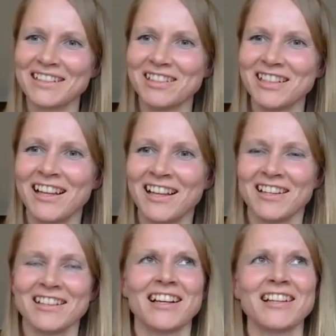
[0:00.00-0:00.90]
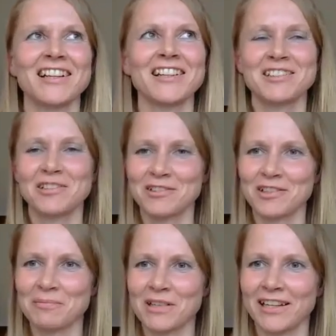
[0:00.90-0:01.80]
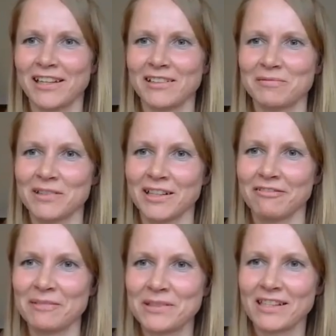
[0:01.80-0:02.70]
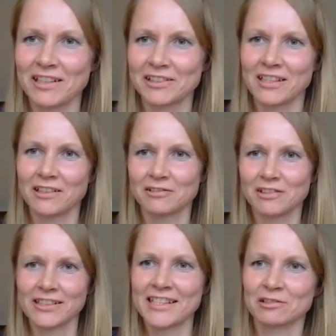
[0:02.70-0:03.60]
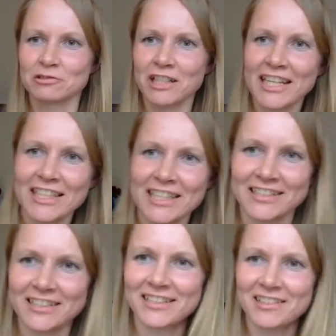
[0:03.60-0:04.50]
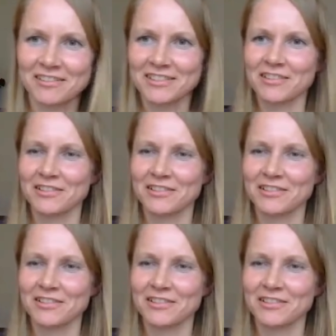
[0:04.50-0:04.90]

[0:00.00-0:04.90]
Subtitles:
Yeah, well, I call my websites sensing radiance. So